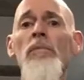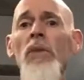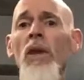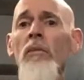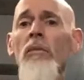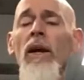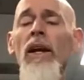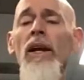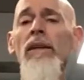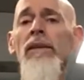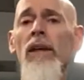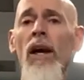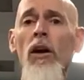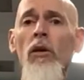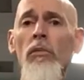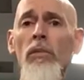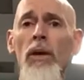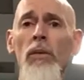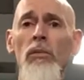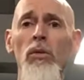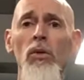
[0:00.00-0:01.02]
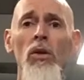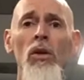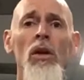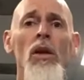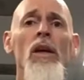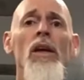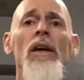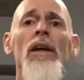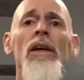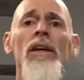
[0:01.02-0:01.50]
But I tell people,
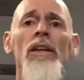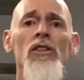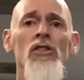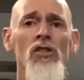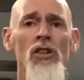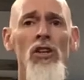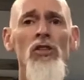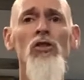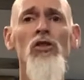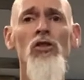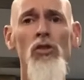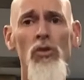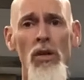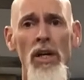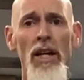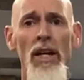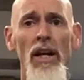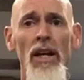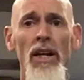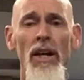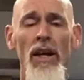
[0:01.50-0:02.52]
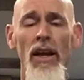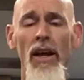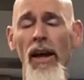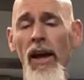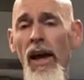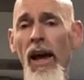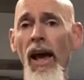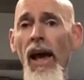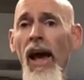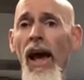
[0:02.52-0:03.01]
just treat it
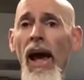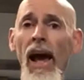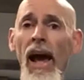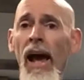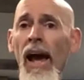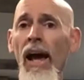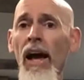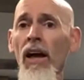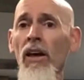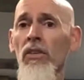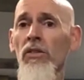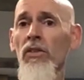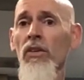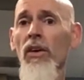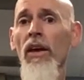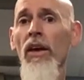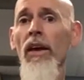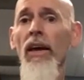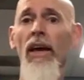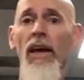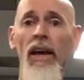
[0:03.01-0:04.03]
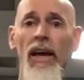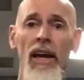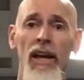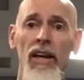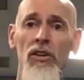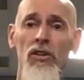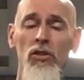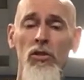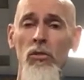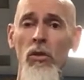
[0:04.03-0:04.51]
as
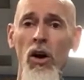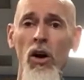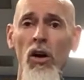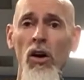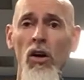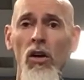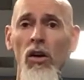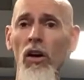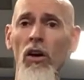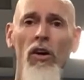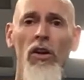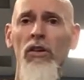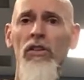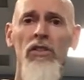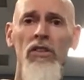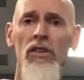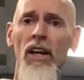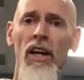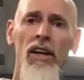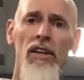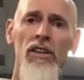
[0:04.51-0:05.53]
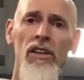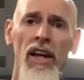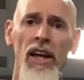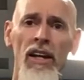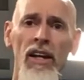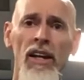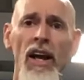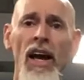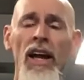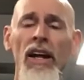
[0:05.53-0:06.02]
a small or a
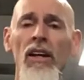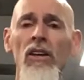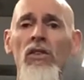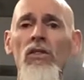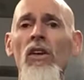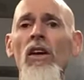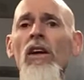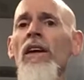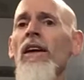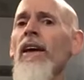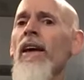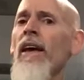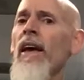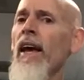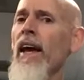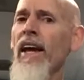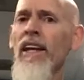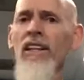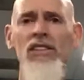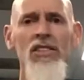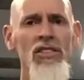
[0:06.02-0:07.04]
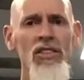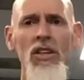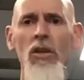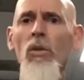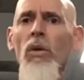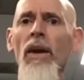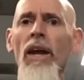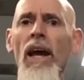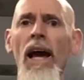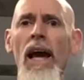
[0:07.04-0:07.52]
tendonitis and see
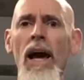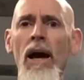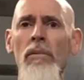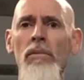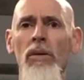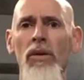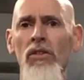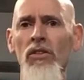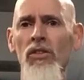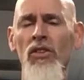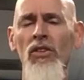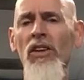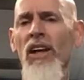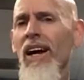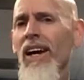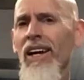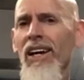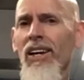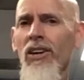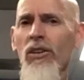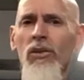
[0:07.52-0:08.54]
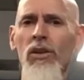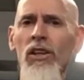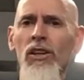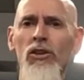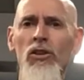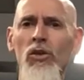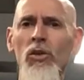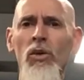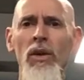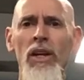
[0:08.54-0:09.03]
what happens. You're not going to really
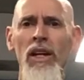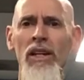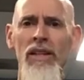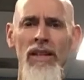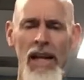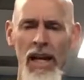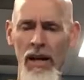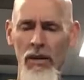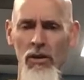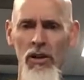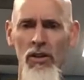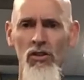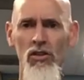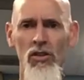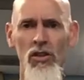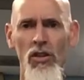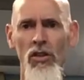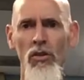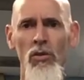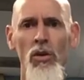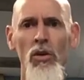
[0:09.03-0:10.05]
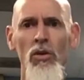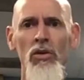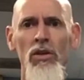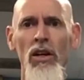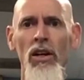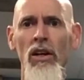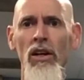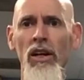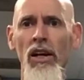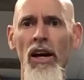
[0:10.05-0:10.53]
do any damage to the
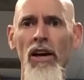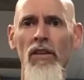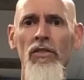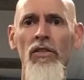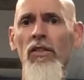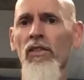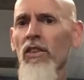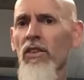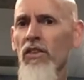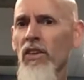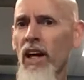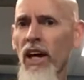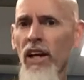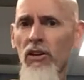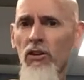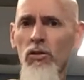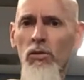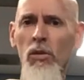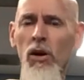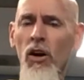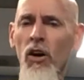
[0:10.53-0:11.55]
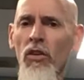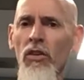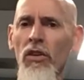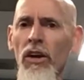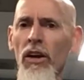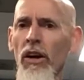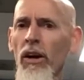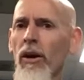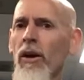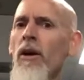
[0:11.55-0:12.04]
rotator cuff if it's got a small
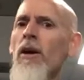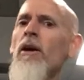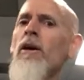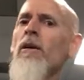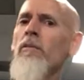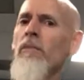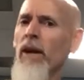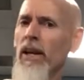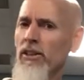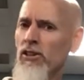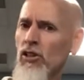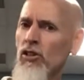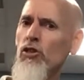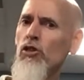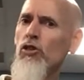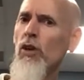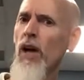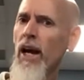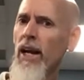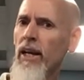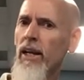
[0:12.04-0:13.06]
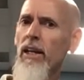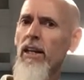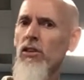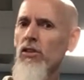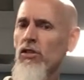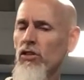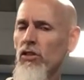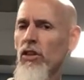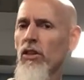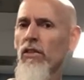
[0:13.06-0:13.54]
tear by just trying to
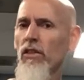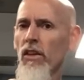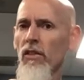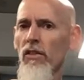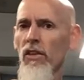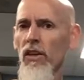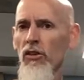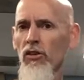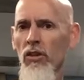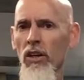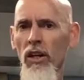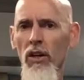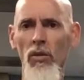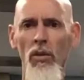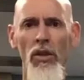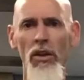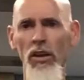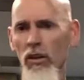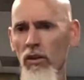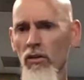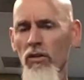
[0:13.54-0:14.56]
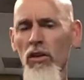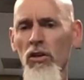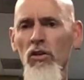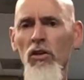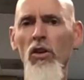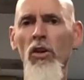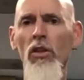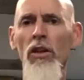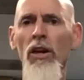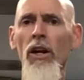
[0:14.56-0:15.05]
conservatively treat it with either
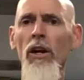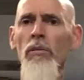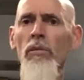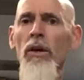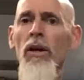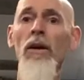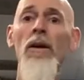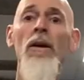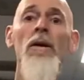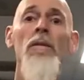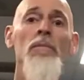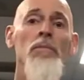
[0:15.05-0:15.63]
physical therapy,